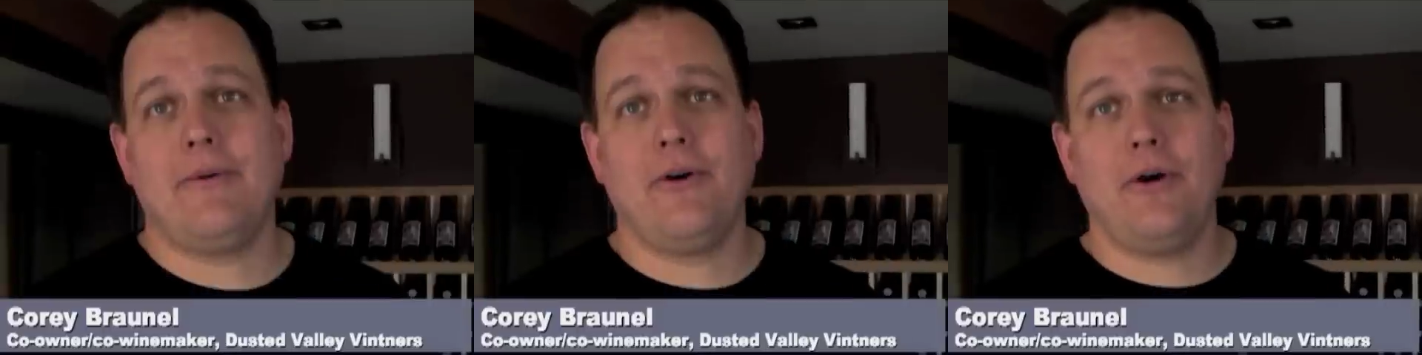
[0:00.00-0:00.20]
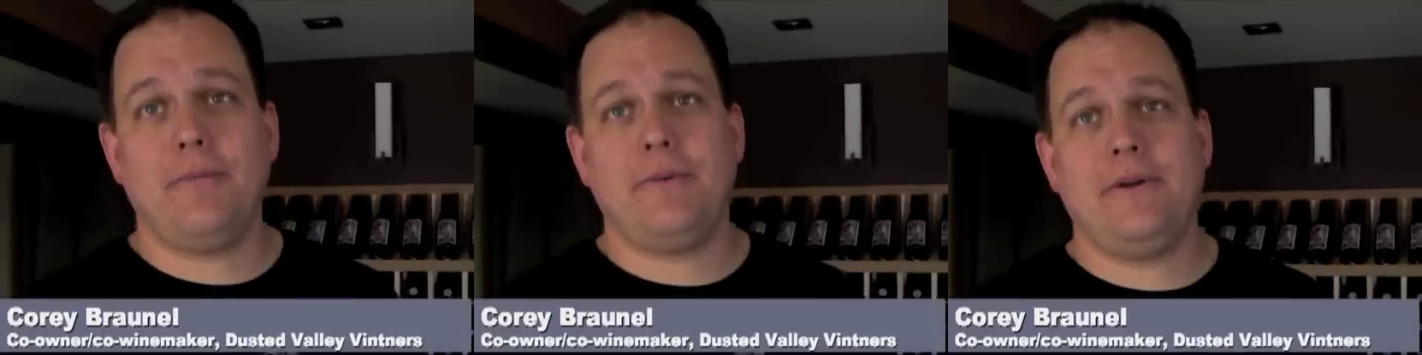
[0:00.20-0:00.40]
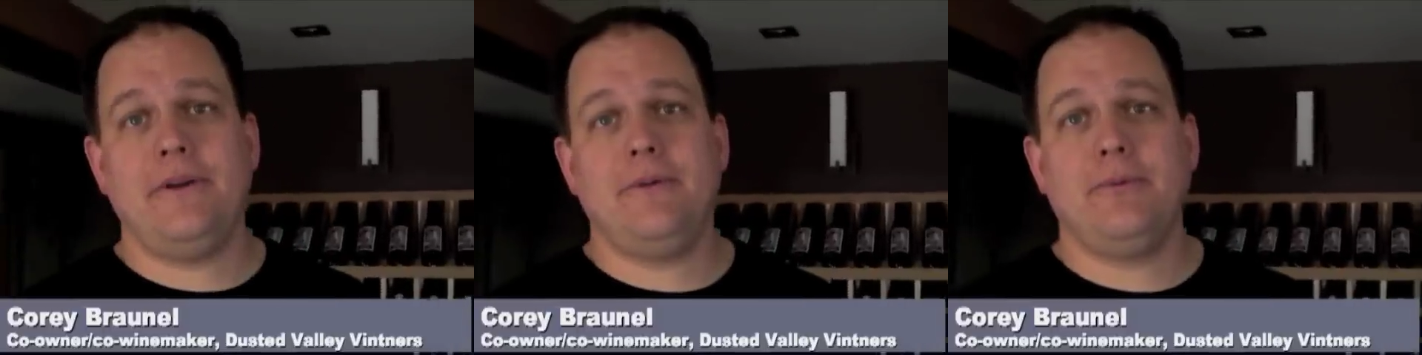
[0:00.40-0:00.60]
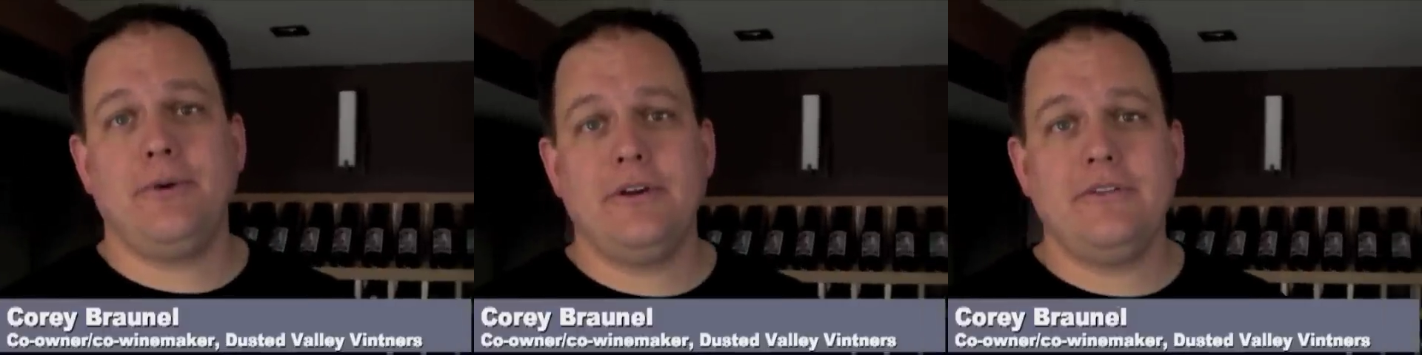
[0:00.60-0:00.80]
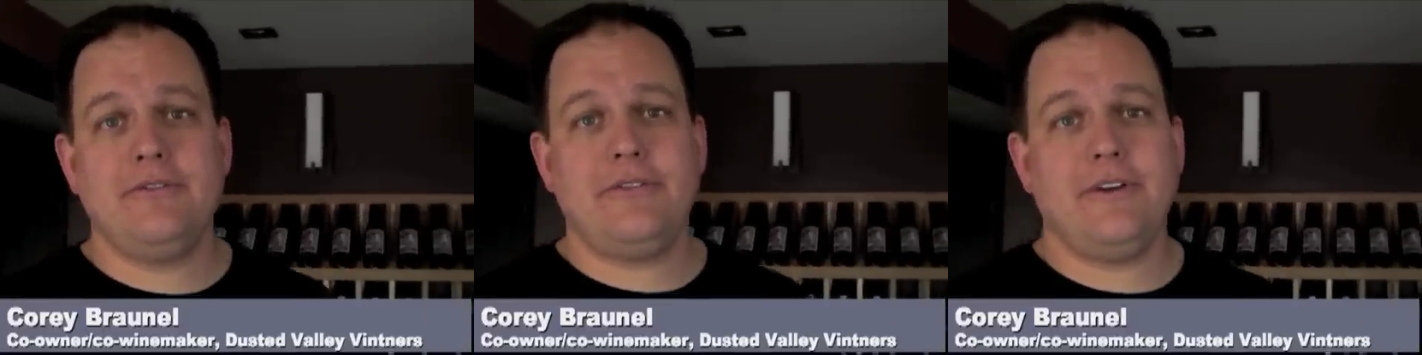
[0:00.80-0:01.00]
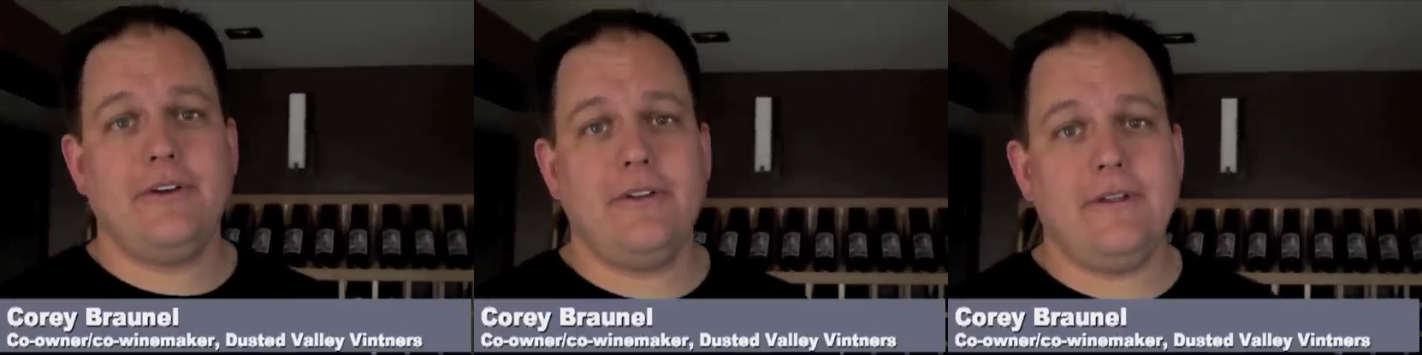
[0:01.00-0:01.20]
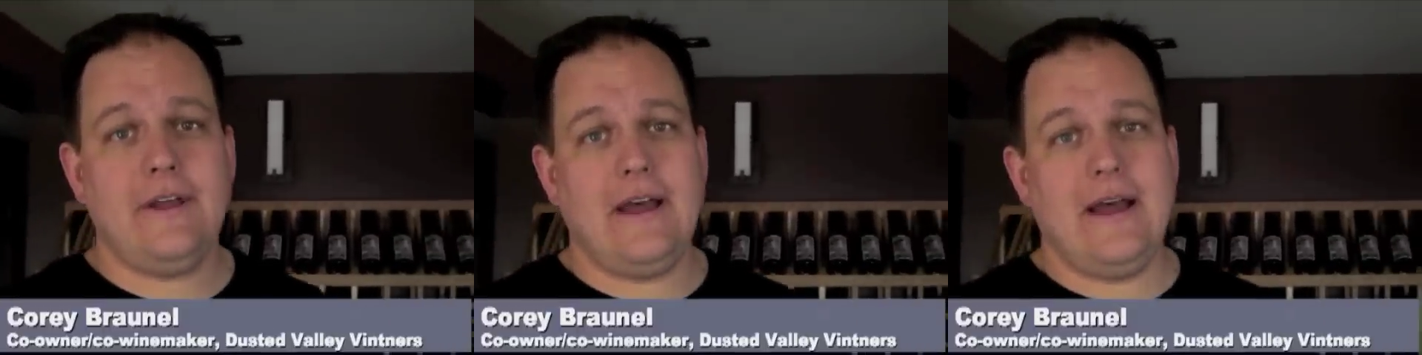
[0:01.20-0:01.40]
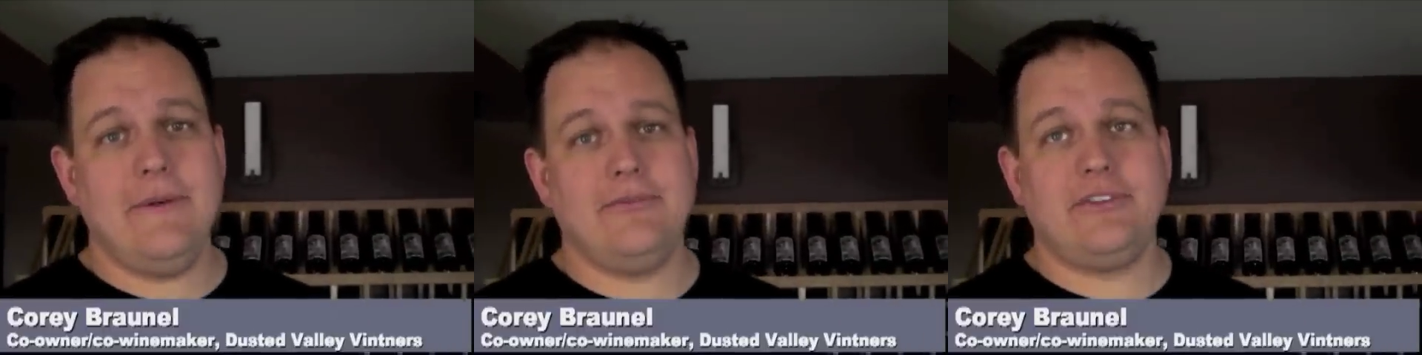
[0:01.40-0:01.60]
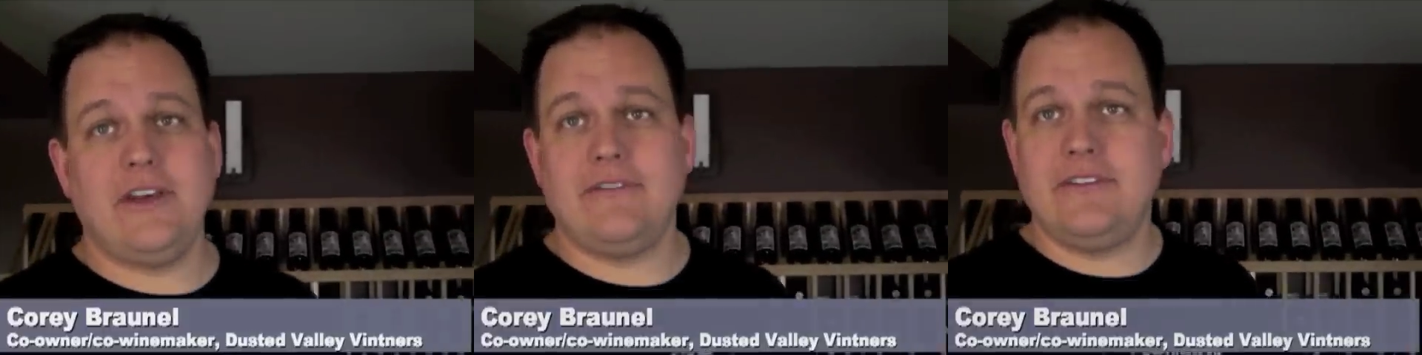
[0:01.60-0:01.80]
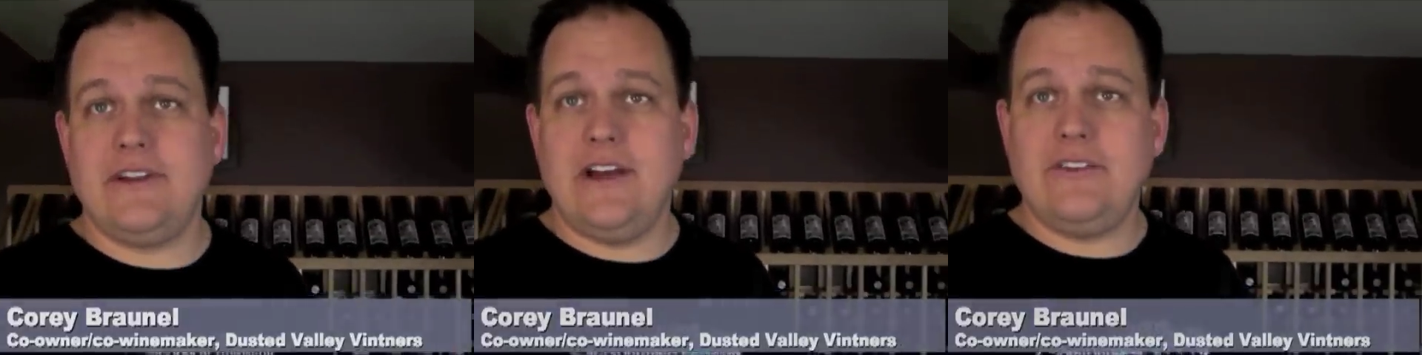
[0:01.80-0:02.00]
We're open in Woodinville
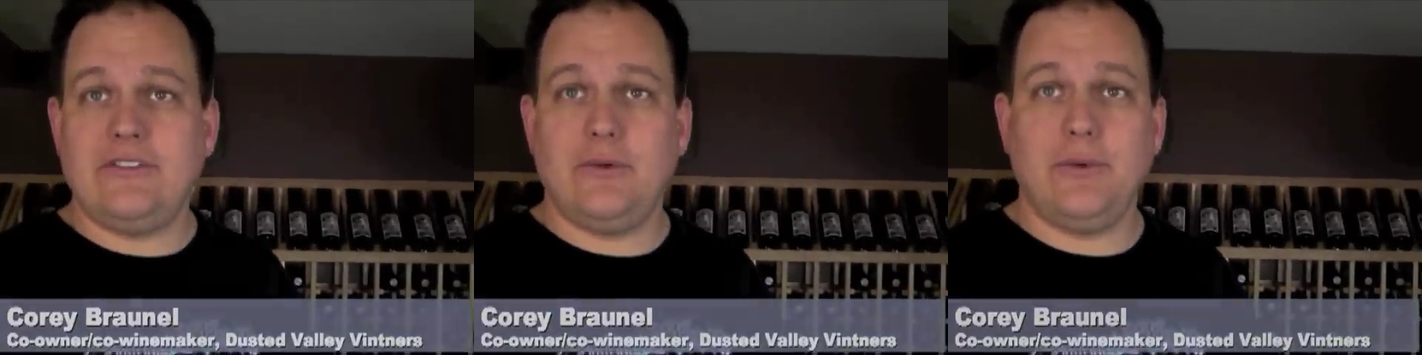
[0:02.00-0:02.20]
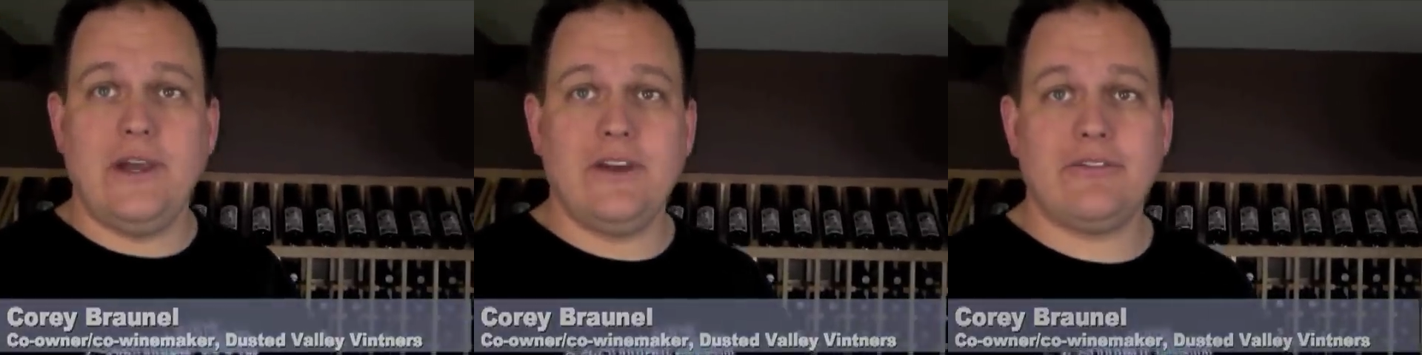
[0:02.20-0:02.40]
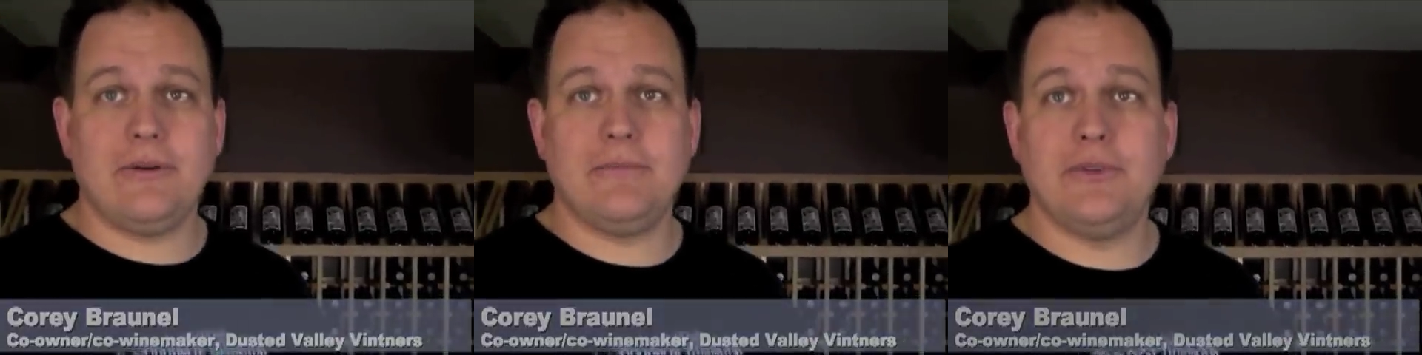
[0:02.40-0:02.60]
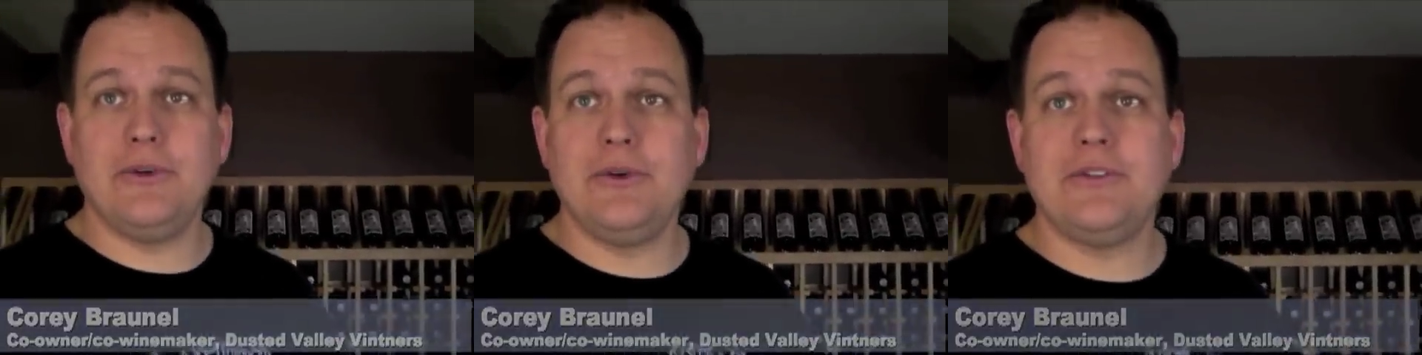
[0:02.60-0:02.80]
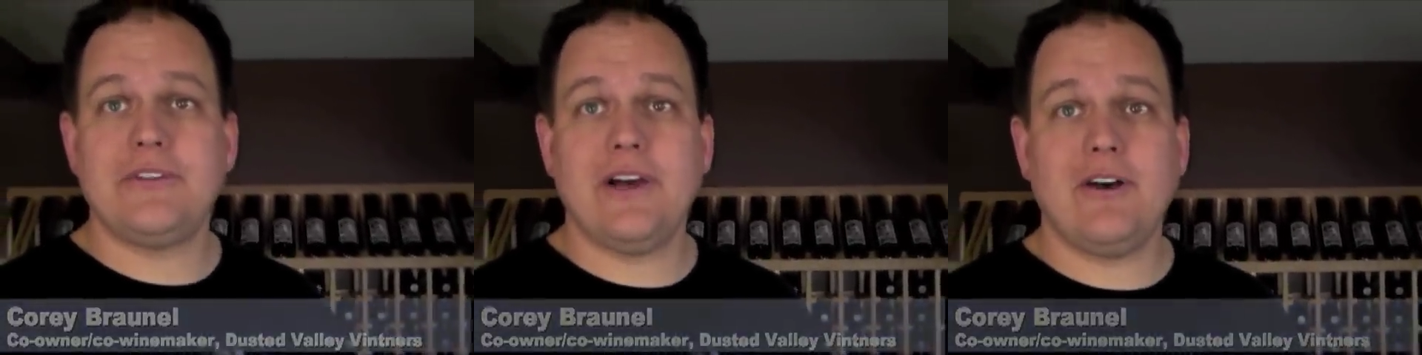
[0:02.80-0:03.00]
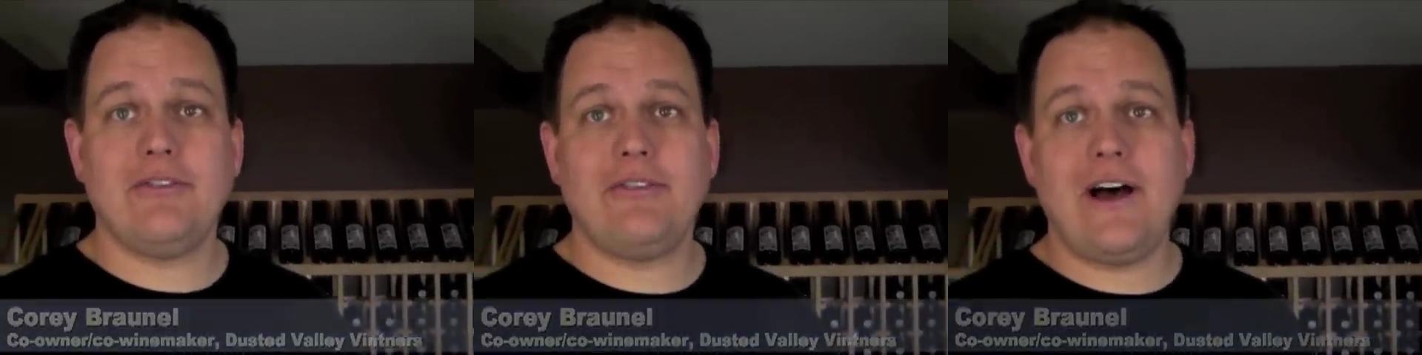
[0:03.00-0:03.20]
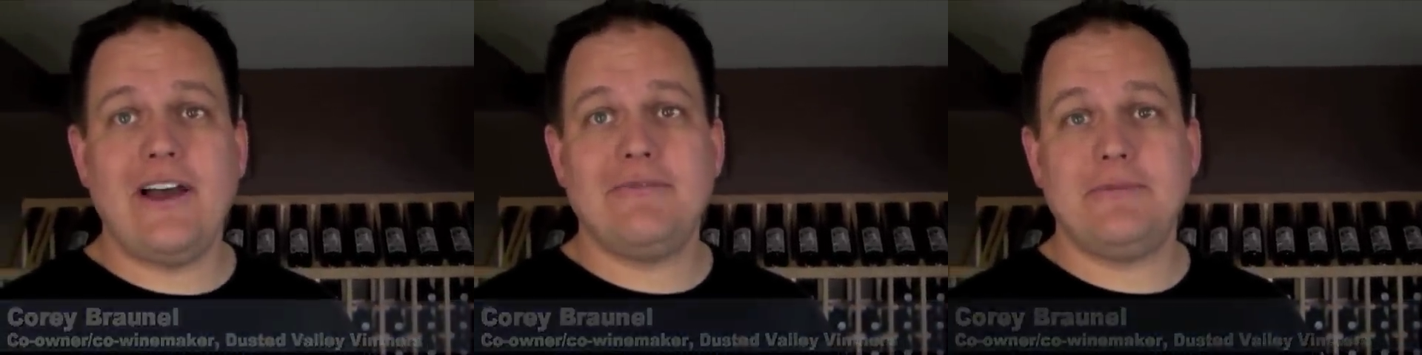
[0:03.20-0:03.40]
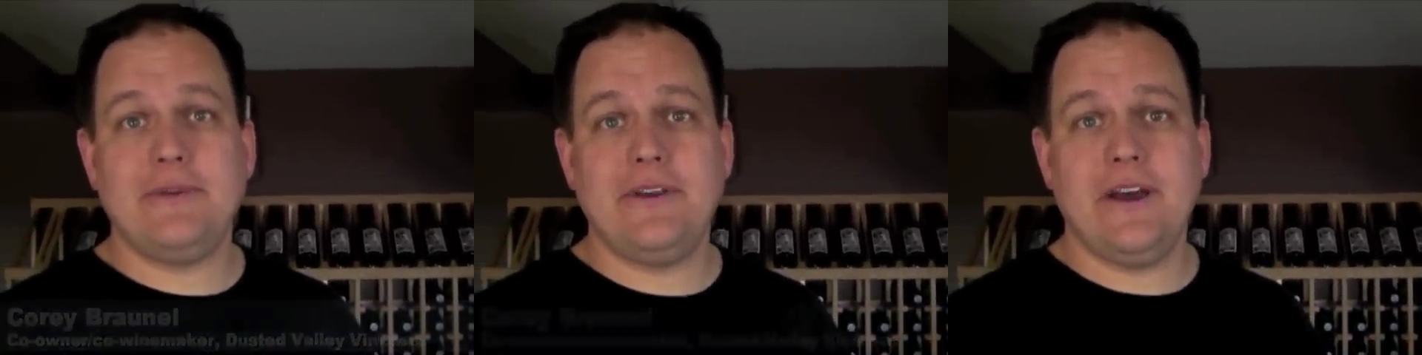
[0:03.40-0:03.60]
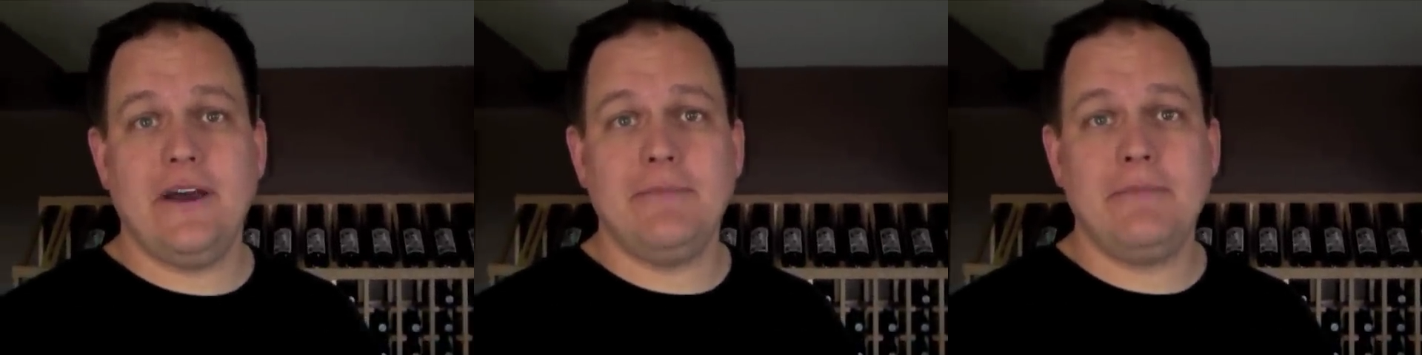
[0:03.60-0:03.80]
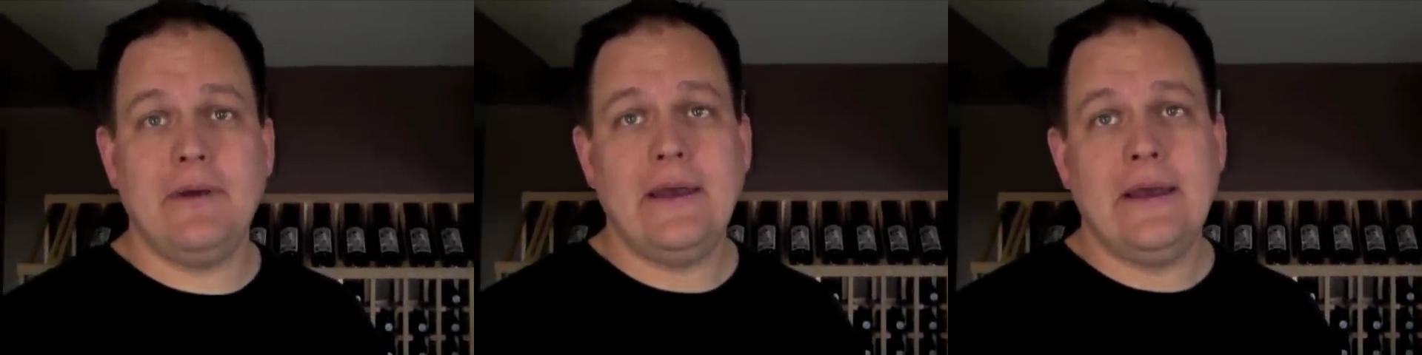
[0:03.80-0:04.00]
7 days a week from noon until 5
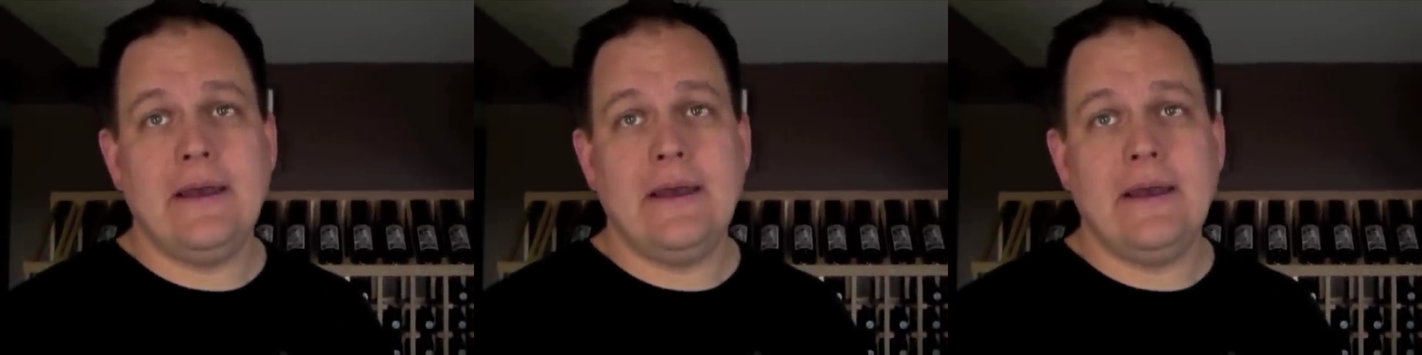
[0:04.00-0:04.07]
p.m.